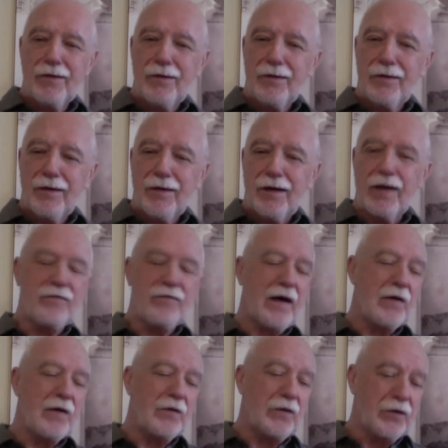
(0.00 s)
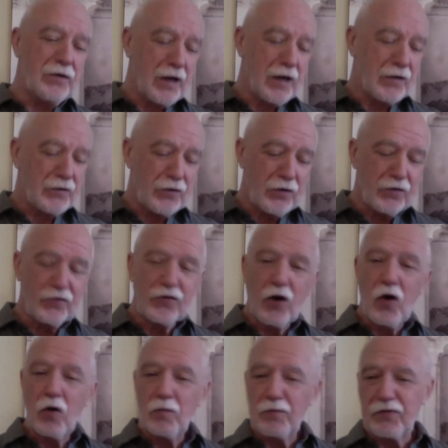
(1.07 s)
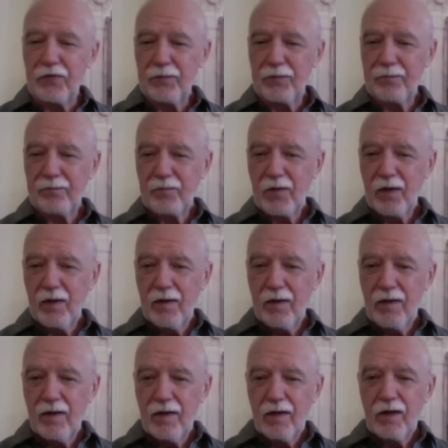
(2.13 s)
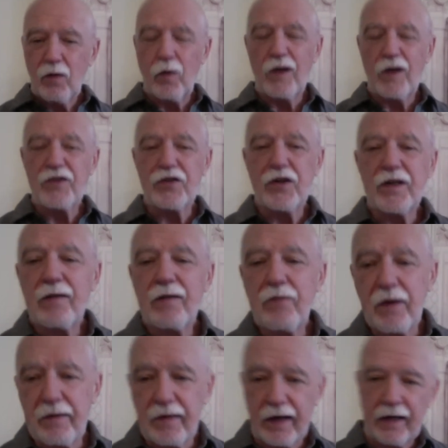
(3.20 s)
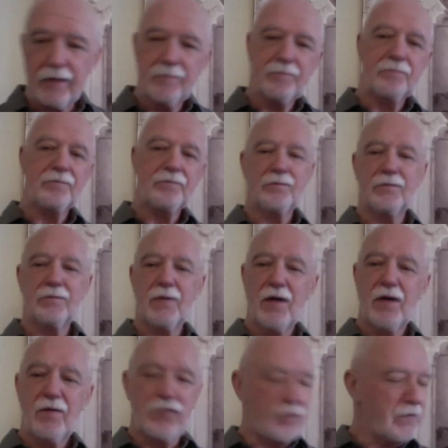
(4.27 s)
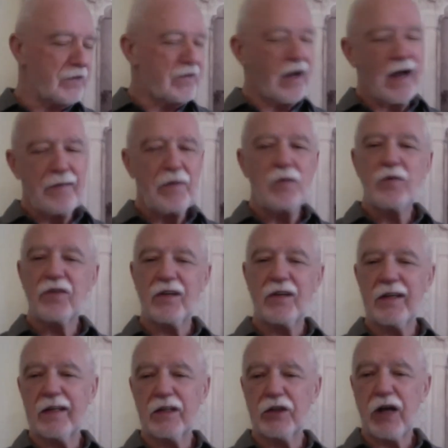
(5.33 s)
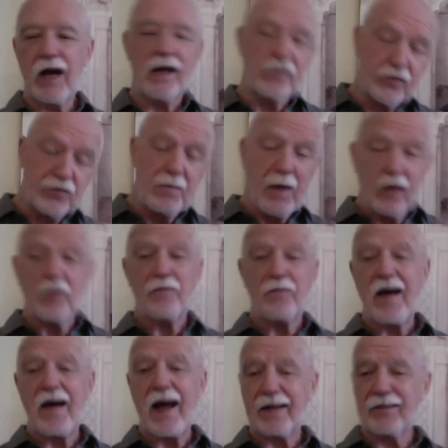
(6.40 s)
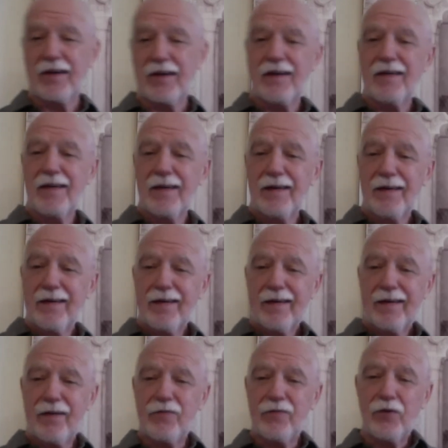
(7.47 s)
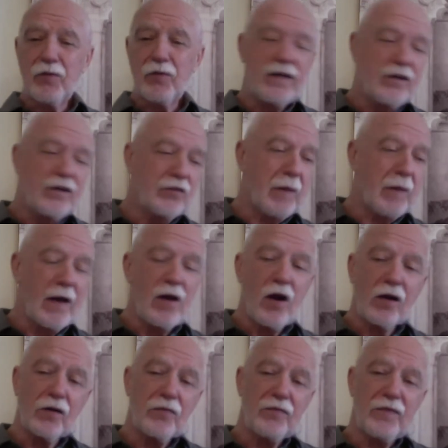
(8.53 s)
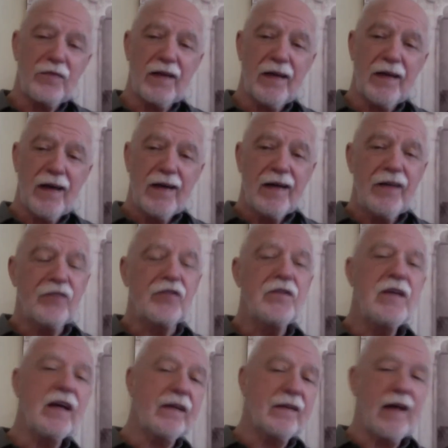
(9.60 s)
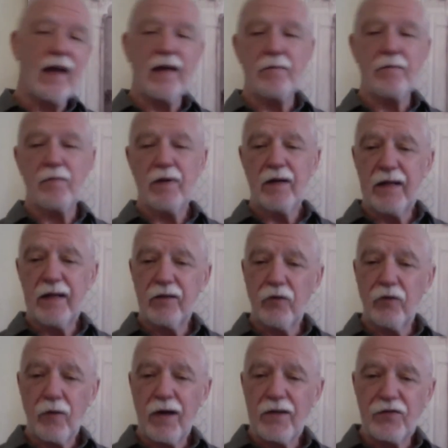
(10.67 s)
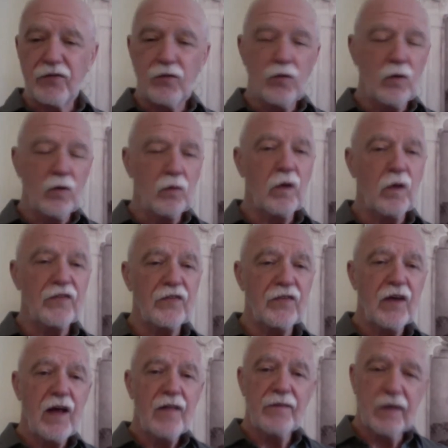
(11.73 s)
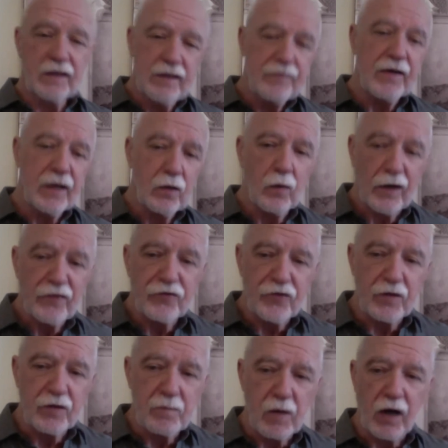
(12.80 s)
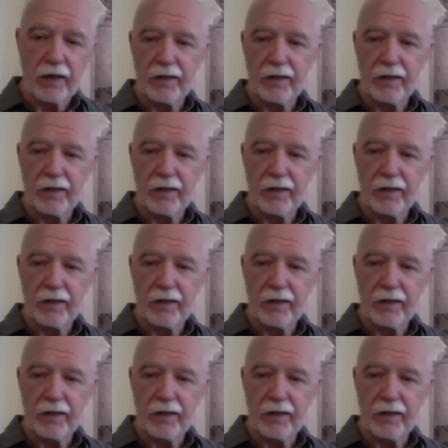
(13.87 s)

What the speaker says: Our founder, Dr. Ernest Holmes, questioned everything from the time he was a little child. As a matter of fact, if you read his biography, his nickname in grade school was the living question mark.